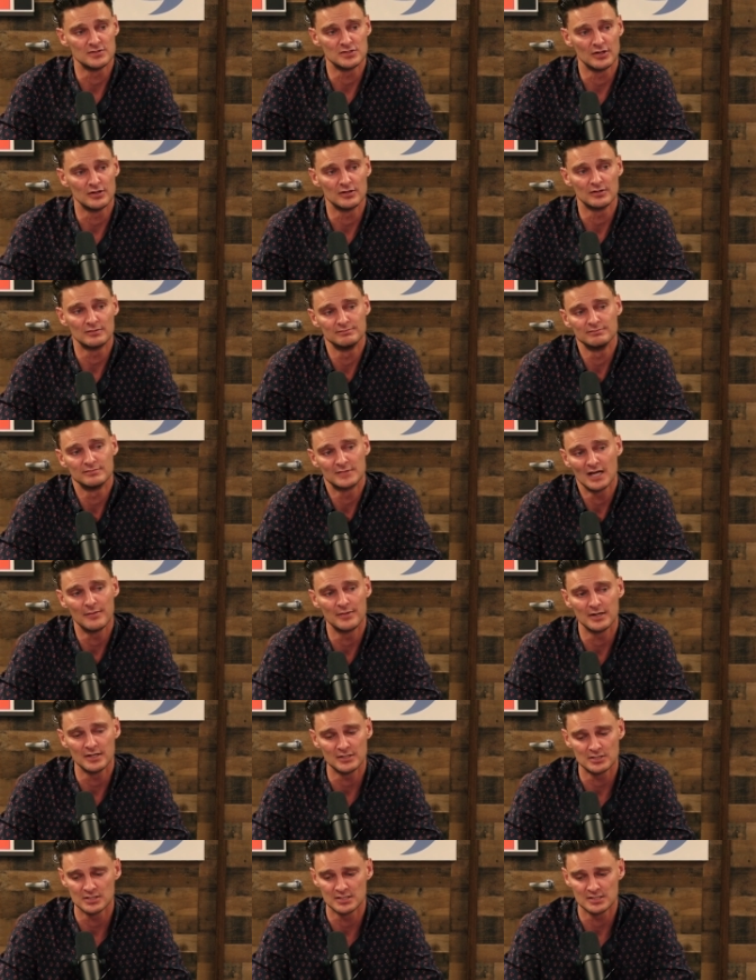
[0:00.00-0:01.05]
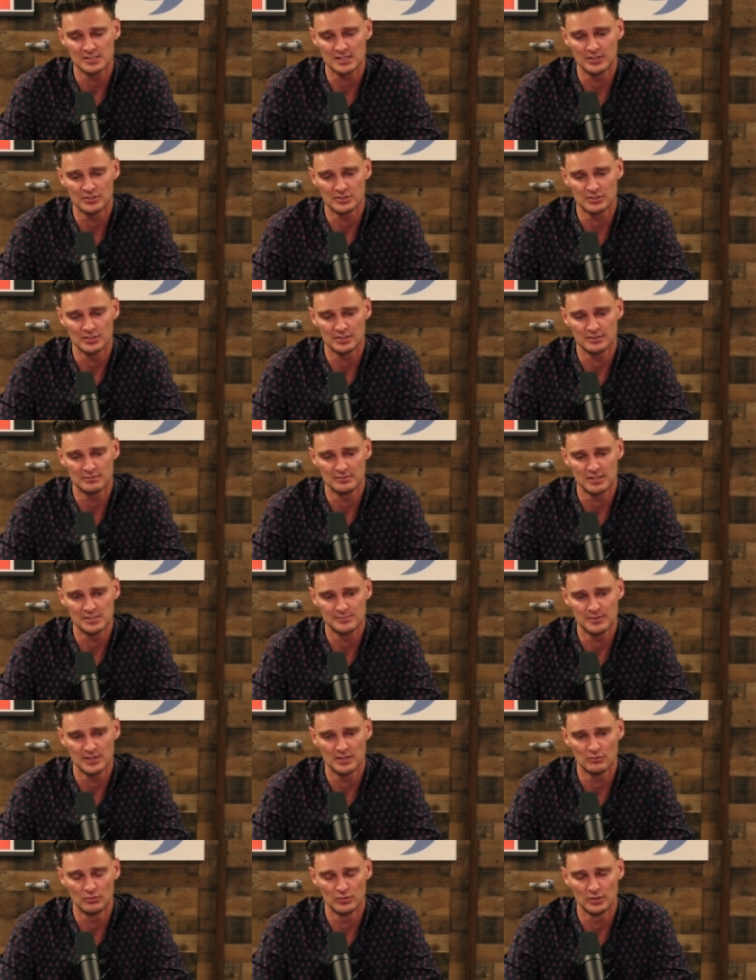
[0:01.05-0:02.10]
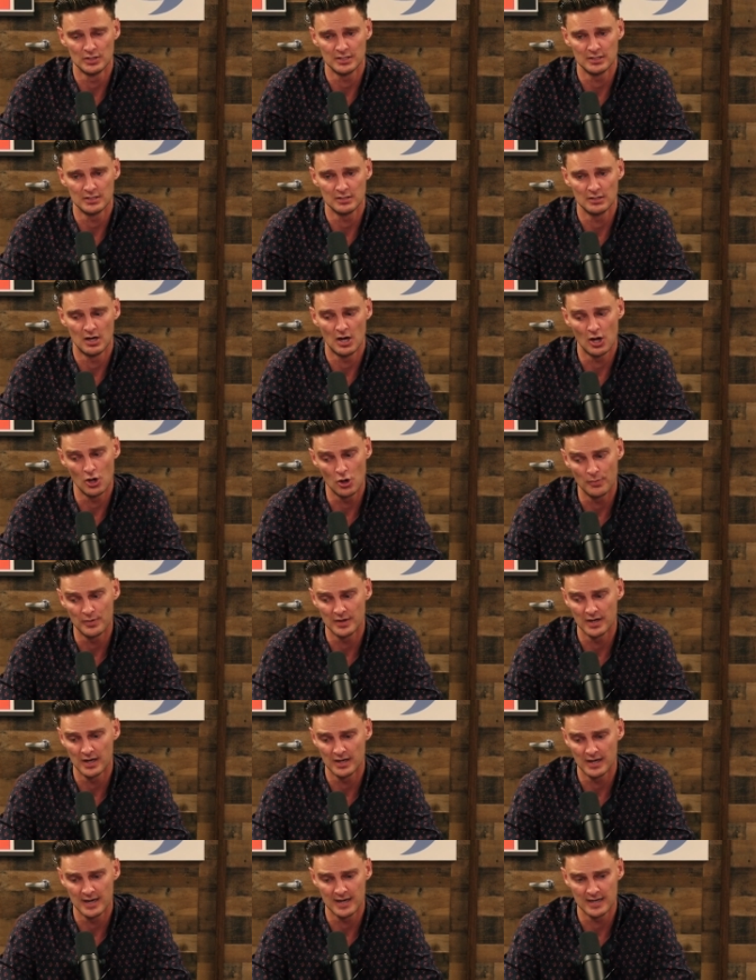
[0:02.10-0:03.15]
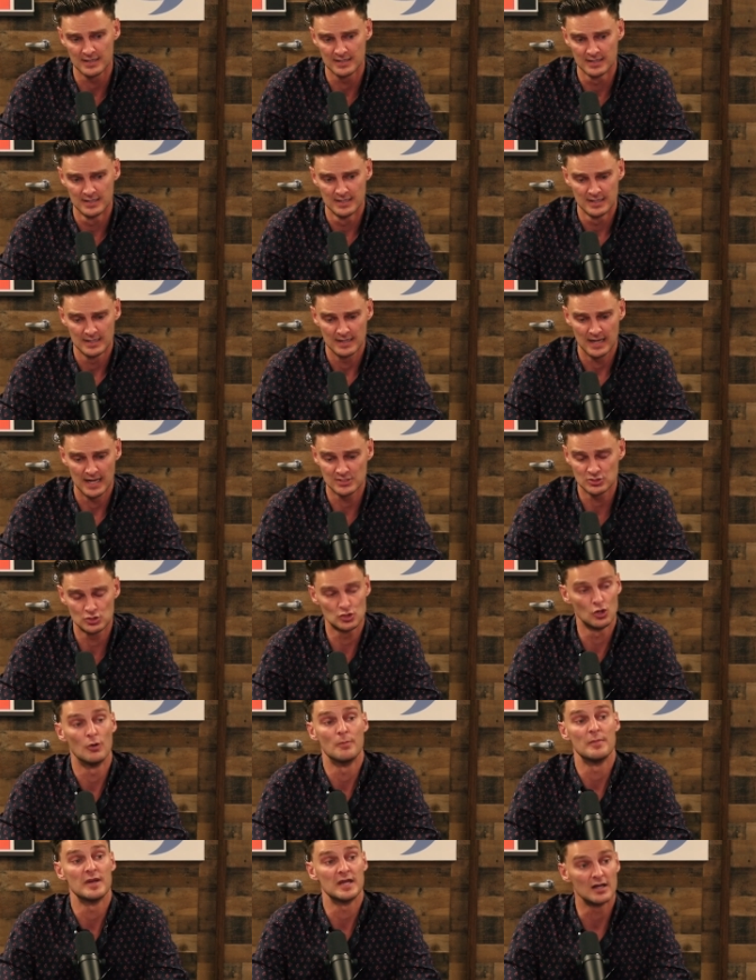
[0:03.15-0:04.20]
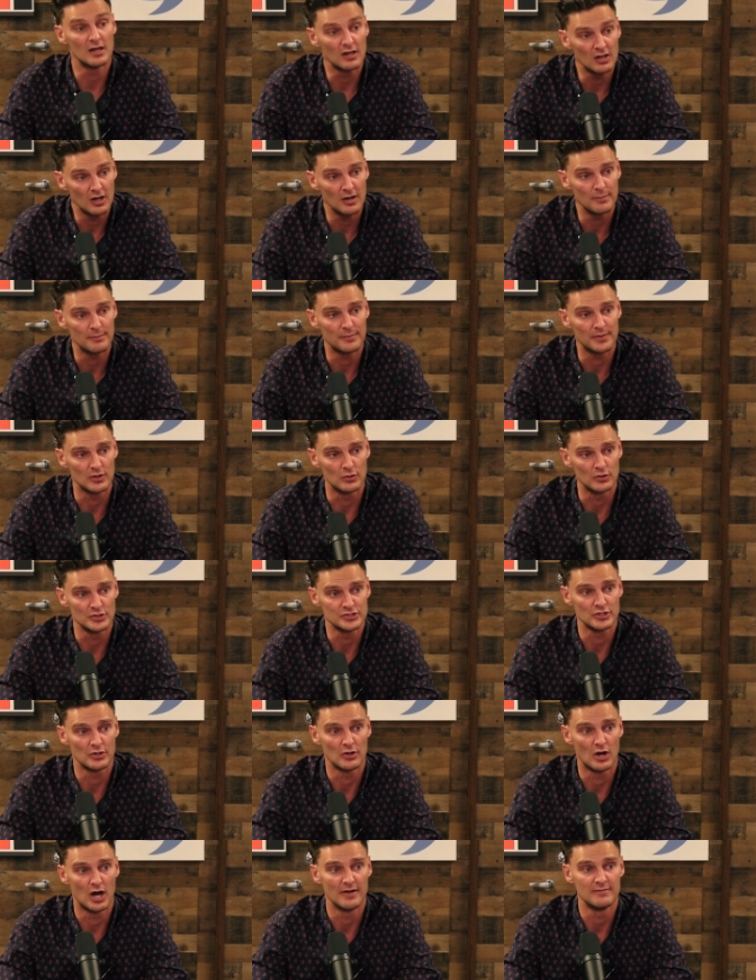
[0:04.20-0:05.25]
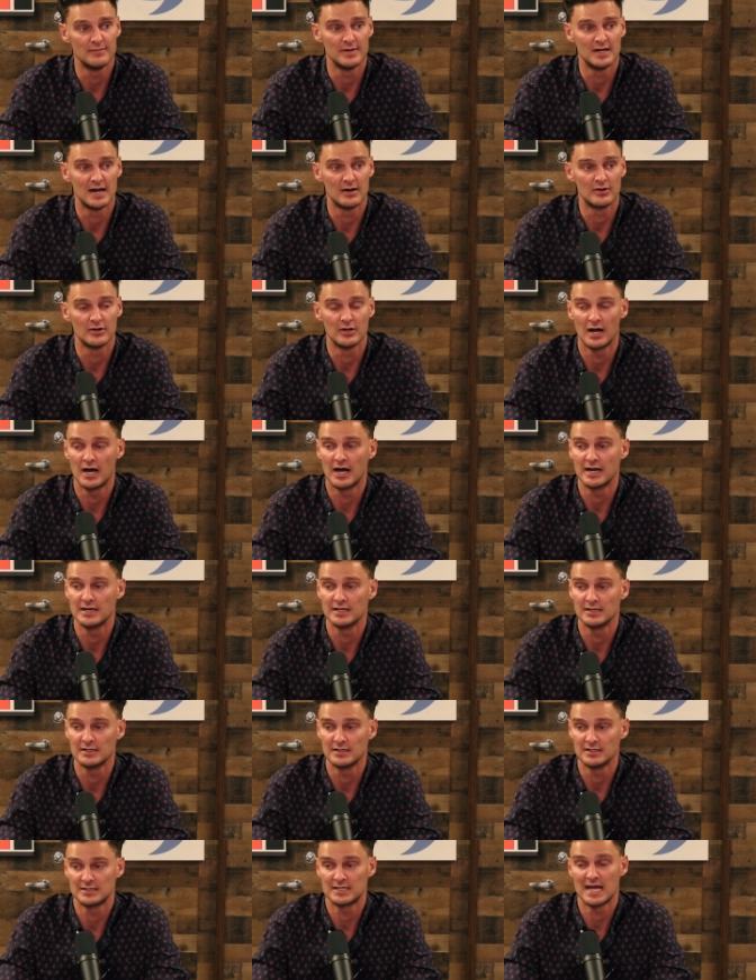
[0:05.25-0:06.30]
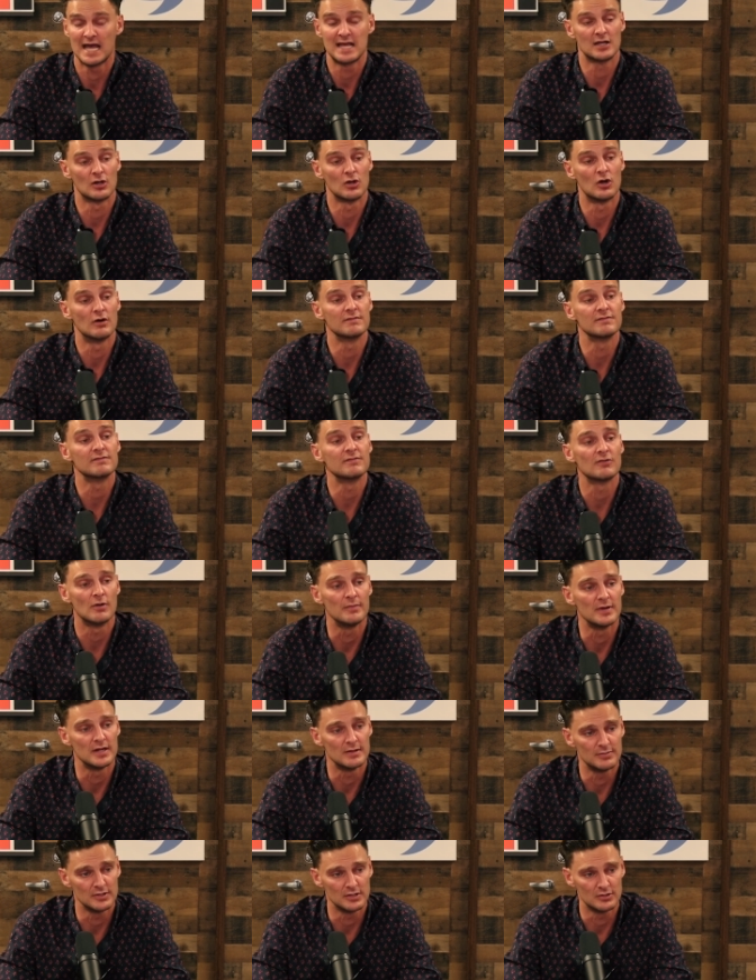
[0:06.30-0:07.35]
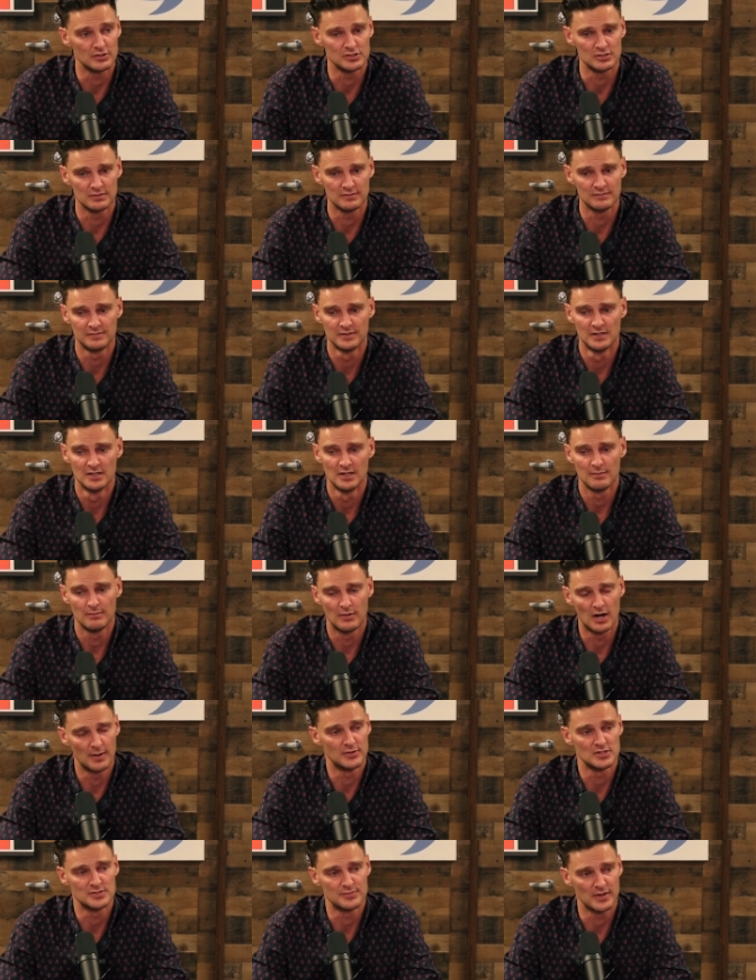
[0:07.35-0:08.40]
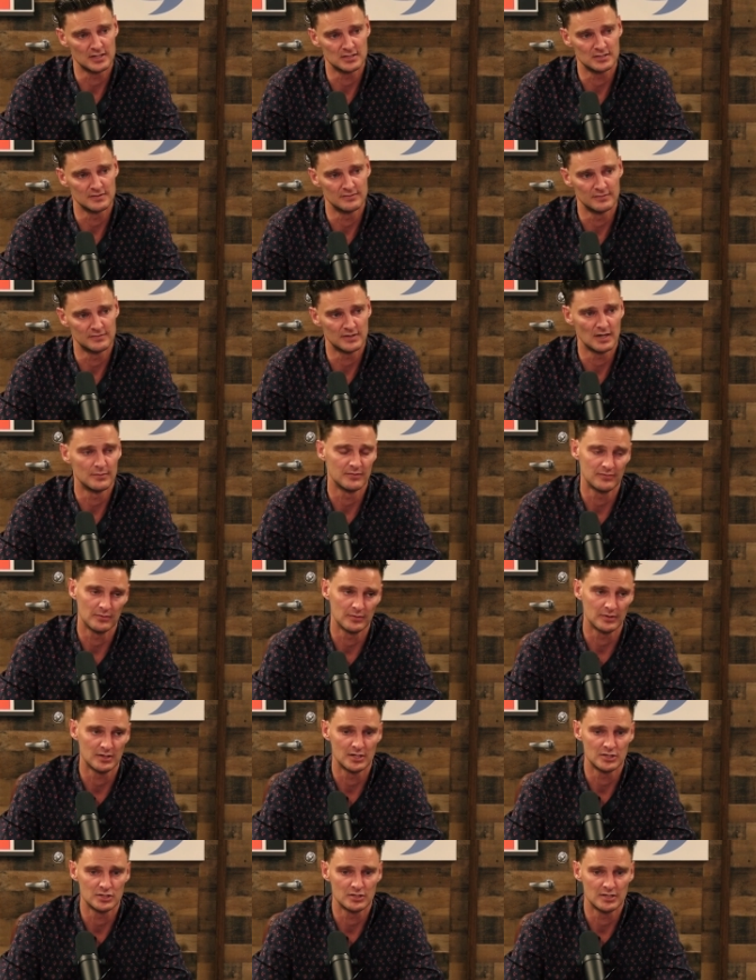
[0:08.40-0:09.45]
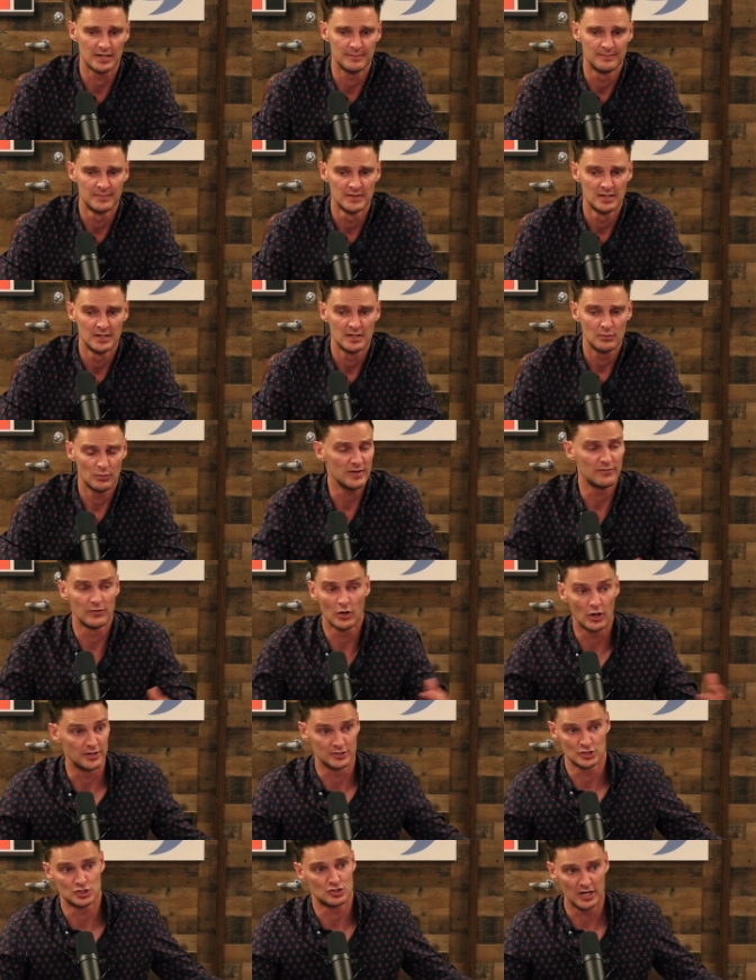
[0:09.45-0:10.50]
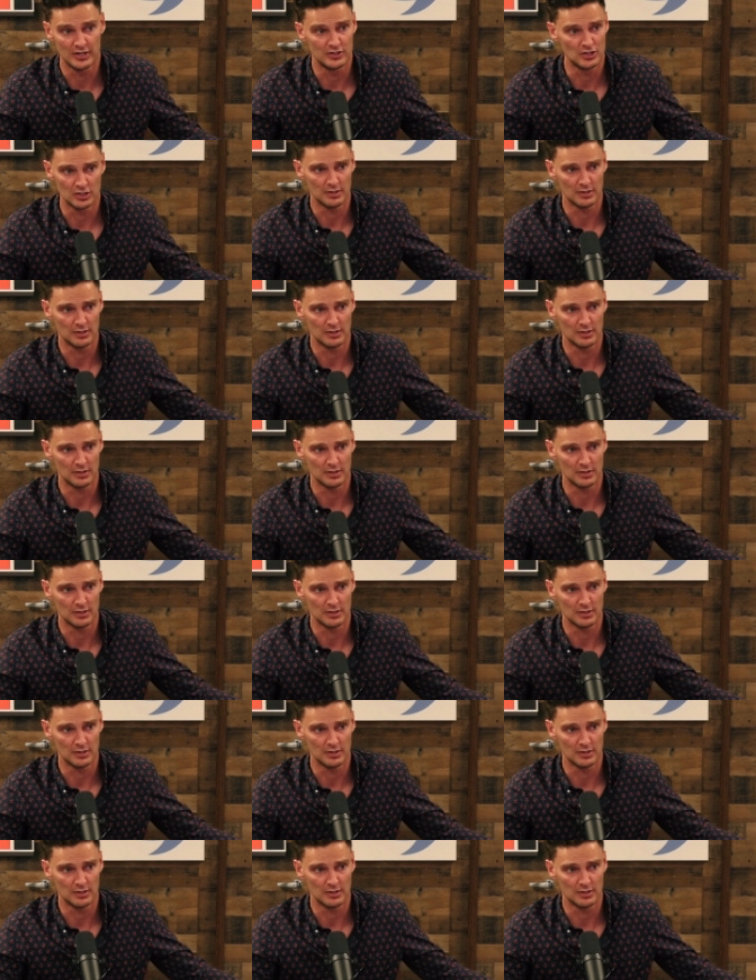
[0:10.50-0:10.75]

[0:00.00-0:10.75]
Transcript: So coming to this country and has been a really eye opener, and it's taught me a lot. But also, I've been able to un take a lot from it because of my perspective of coming from a country that we have a lot in Australia.